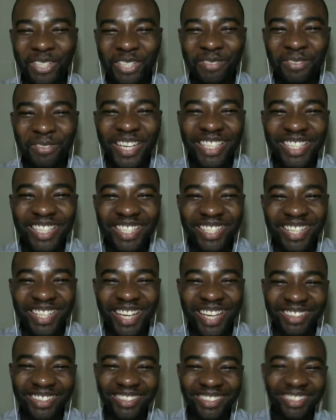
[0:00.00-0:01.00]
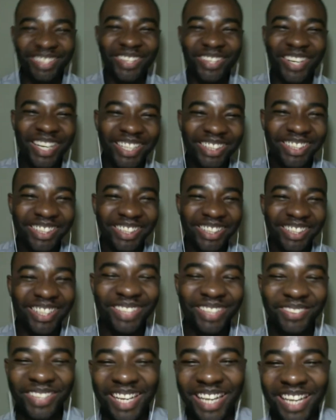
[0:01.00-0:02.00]
Great insight, Johan. Thanks
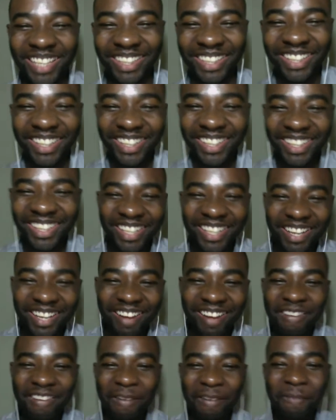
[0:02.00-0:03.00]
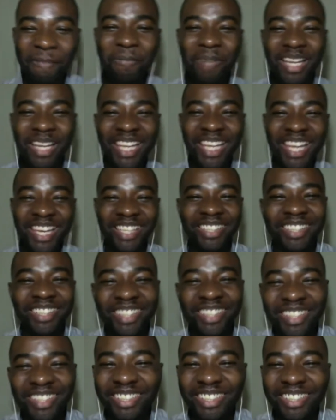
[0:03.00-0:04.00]
for that. Malene,
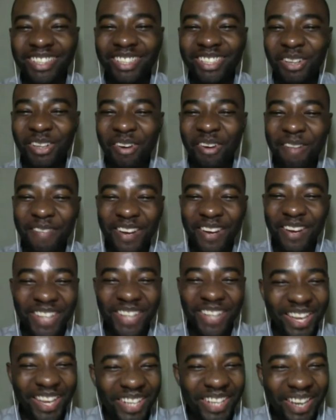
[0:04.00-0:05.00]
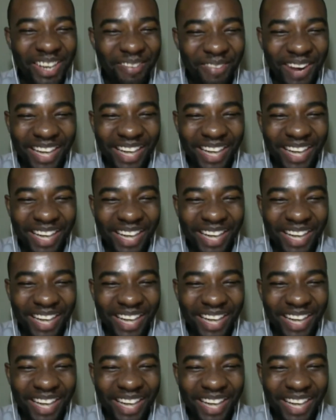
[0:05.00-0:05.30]
sorry if I don't get your name right.